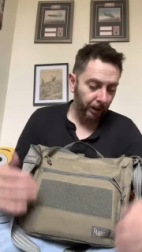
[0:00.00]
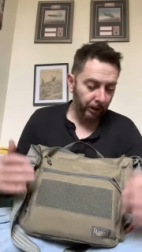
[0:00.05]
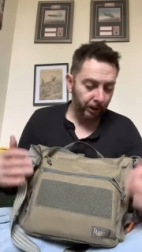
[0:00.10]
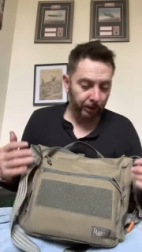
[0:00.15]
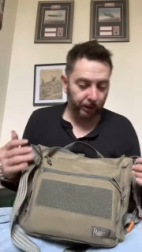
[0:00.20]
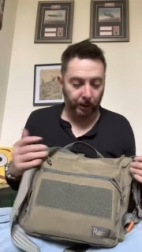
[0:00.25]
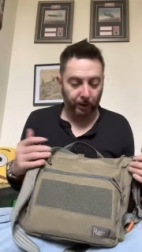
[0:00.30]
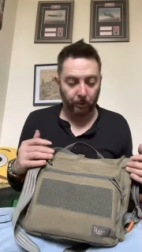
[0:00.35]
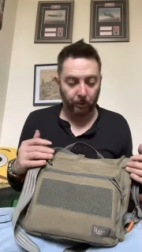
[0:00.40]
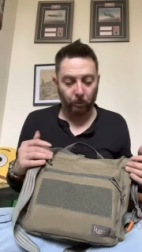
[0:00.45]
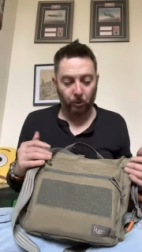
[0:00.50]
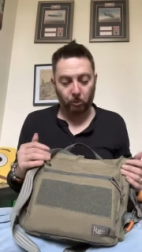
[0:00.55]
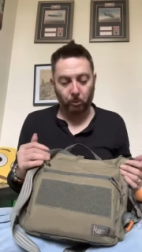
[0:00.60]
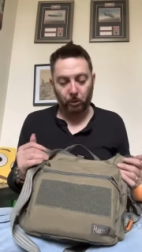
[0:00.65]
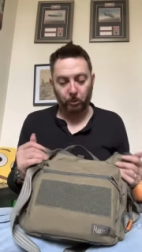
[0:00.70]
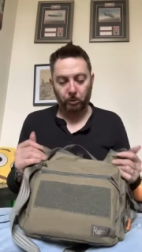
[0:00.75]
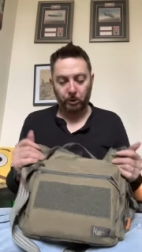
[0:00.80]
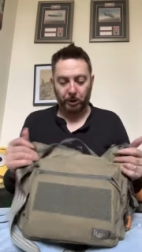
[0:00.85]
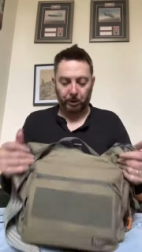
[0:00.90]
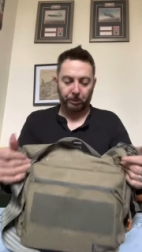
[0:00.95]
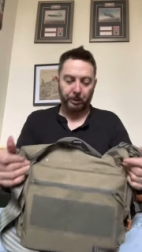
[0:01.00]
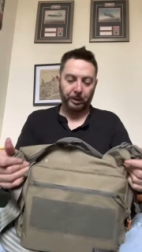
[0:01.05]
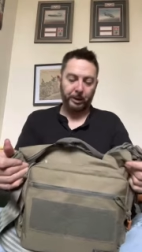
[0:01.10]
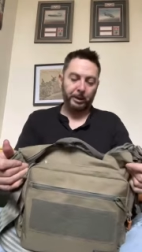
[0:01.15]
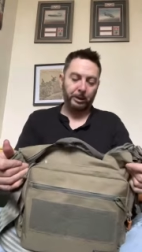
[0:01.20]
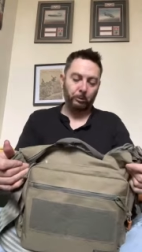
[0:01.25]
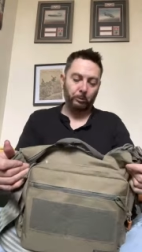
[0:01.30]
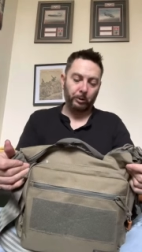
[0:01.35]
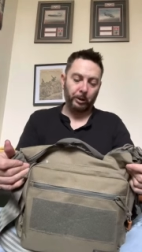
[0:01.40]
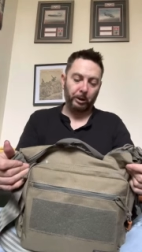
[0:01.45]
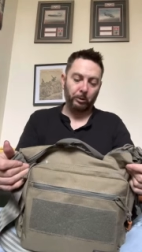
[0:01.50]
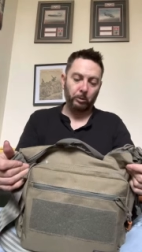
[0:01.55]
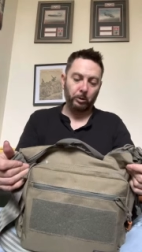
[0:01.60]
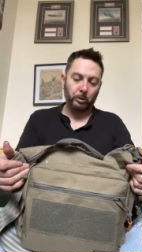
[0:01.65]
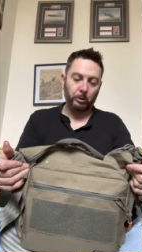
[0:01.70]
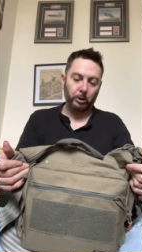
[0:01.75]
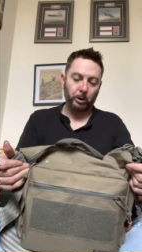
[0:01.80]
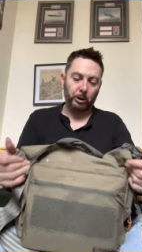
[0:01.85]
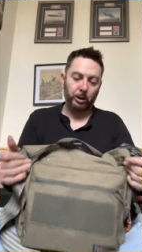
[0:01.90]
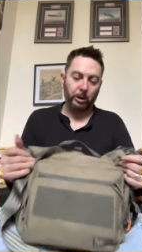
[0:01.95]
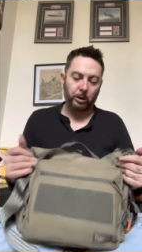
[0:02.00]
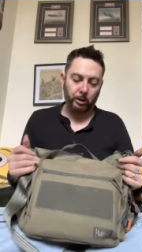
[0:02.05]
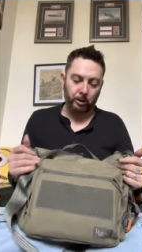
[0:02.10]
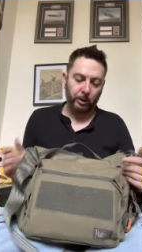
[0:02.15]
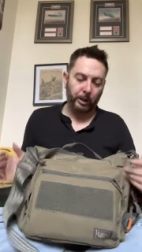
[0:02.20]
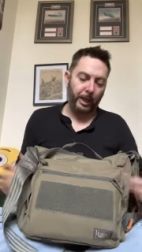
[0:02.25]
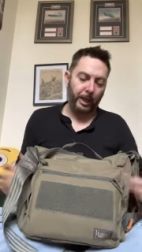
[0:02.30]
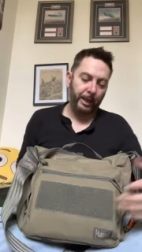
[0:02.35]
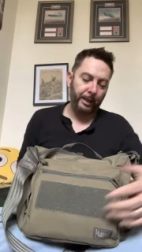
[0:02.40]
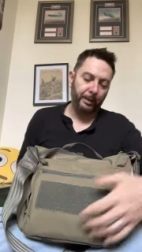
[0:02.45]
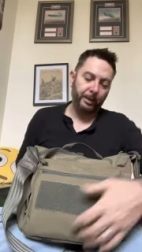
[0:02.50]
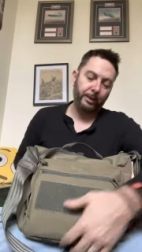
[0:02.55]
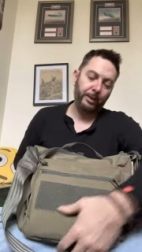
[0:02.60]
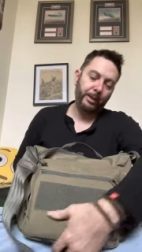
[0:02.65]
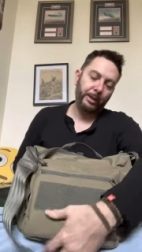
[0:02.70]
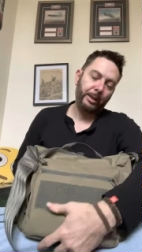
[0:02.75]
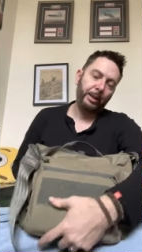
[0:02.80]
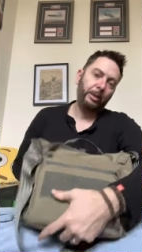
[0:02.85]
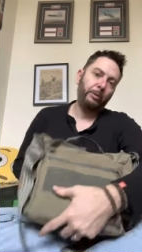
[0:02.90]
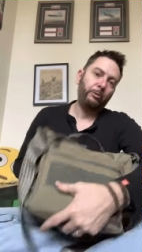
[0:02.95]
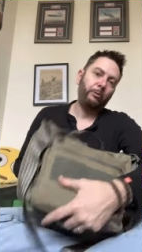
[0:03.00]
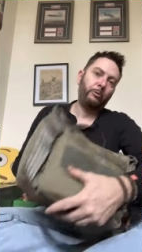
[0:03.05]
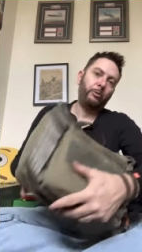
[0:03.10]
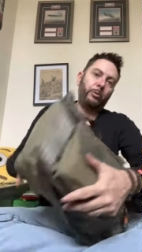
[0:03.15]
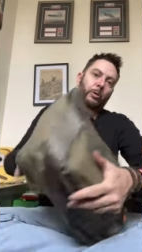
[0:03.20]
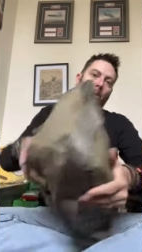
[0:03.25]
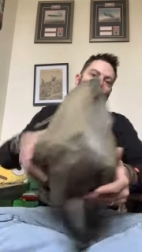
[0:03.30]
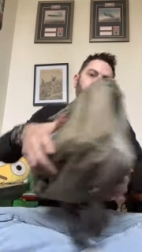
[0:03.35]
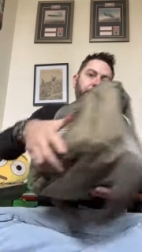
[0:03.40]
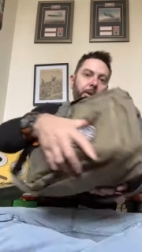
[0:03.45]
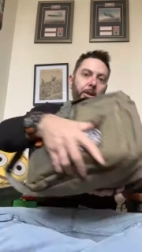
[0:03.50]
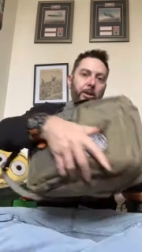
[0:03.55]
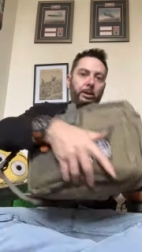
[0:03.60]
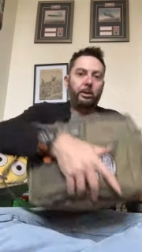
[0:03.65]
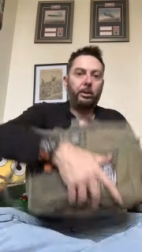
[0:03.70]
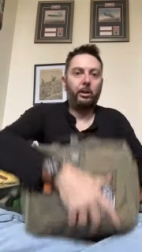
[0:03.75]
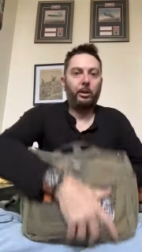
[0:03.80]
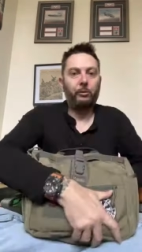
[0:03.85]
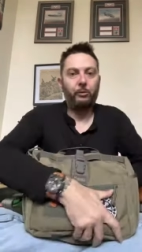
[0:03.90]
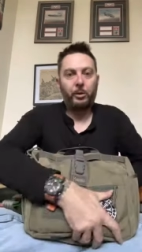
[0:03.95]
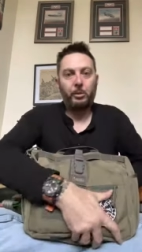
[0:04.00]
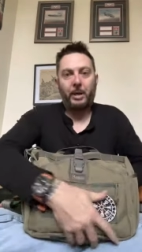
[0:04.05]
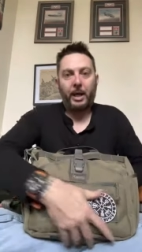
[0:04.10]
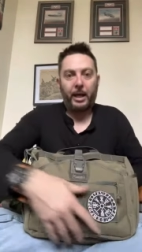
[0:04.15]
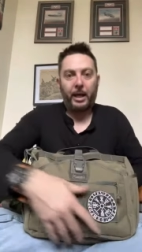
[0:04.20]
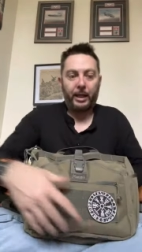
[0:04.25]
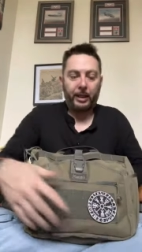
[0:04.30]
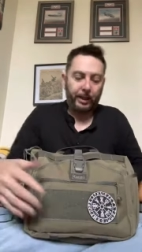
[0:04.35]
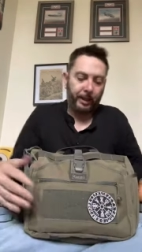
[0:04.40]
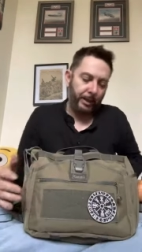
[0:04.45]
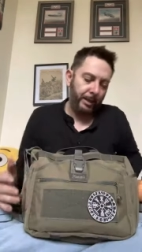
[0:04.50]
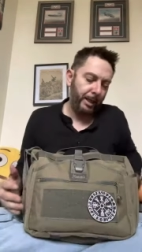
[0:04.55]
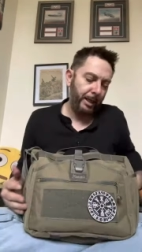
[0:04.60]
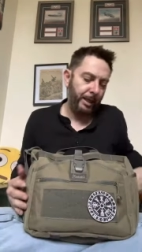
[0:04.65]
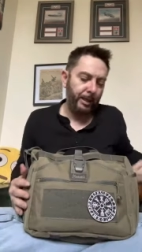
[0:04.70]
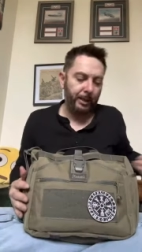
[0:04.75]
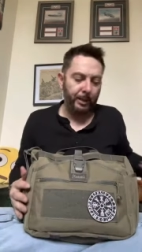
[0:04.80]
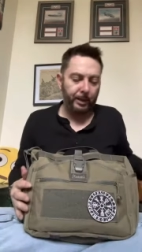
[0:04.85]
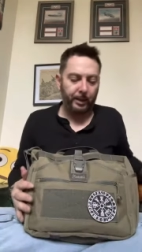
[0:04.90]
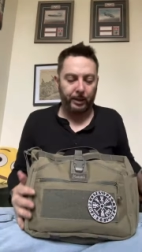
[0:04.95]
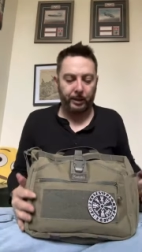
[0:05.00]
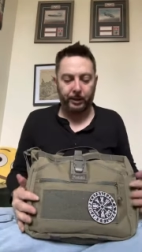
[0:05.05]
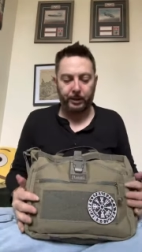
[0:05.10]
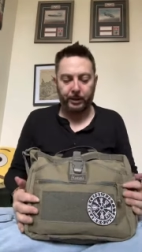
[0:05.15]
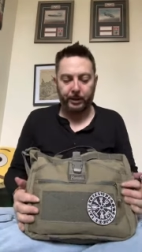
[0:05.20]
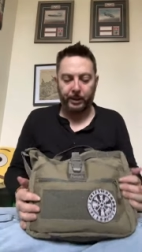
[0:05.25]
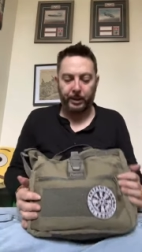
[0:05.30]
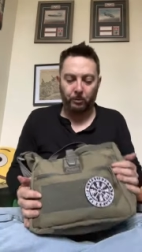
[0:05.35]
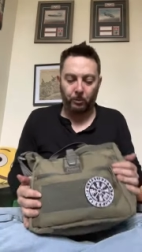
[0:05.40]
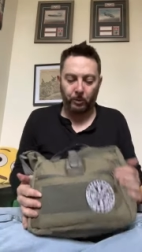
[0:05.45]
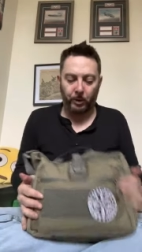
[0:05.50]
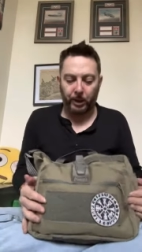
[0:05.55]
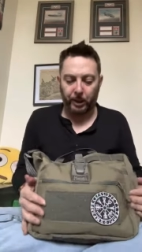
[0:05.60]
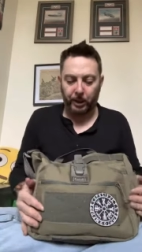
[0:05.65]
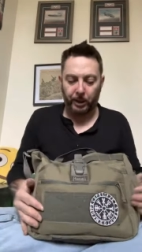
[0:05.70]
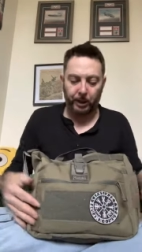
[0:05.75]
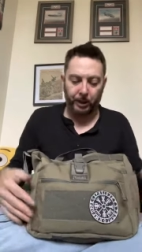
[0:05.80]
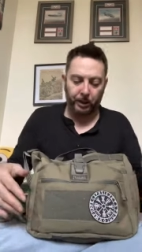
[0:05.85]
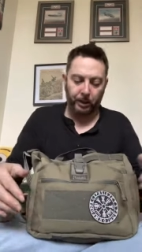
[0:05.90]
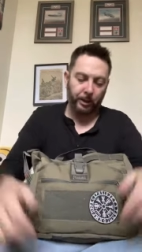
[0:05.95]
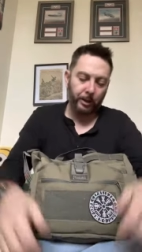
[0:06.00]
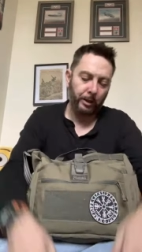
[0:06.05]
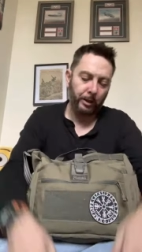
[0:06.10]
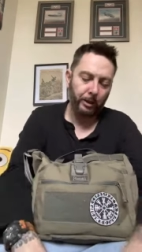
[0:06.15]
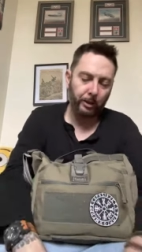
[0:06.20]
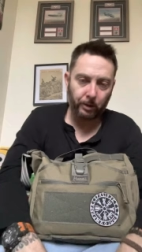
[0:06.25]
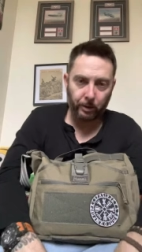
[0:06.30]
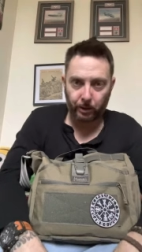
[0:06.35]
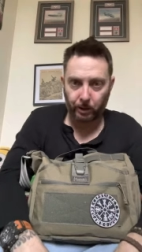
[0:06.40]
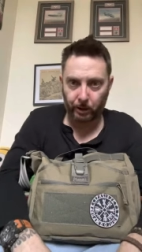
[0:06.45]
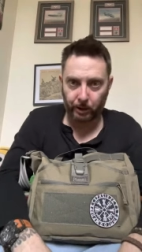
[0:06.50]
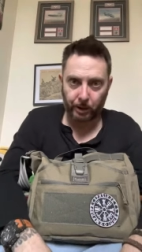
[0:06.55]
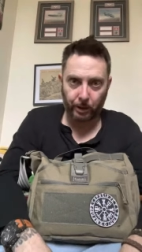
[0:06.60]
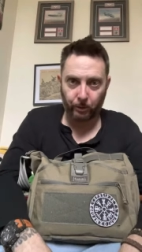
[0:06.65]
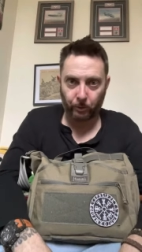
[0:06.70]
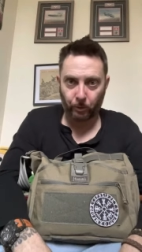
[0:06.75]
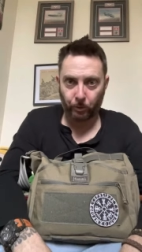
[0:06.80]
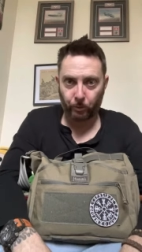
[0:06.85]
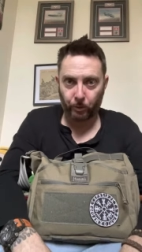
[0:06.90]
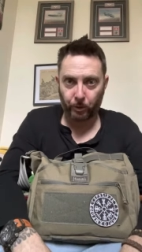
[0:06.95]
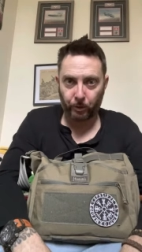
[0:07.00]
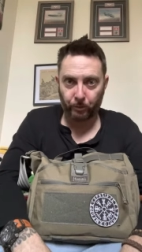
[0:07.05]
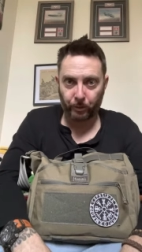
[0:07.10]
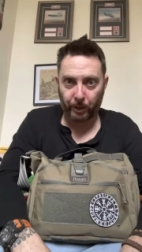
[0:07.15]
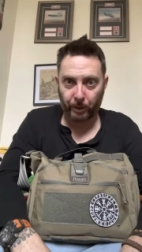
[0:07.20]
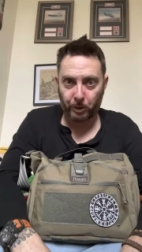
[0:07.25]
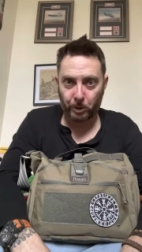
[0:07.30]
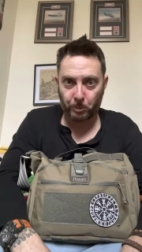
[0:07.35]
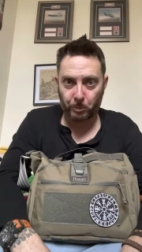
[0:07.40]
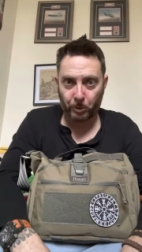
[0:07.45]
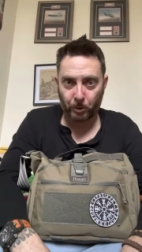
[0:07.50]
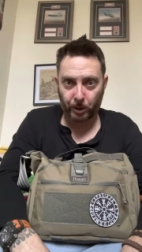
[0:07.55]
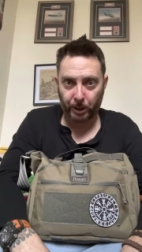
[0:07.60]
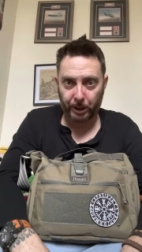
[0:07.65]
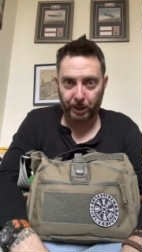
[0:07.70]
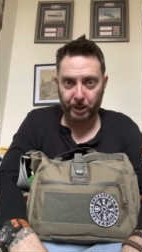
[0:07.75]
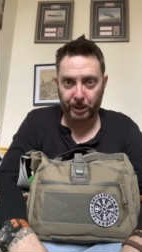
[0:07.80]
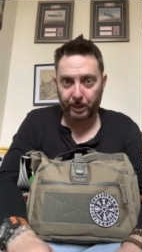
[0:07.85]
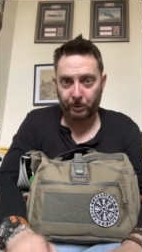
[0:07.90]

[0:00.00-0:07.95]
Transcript: So what we'll do is we will start at the front of the bag and then we're going to go through the various pockets.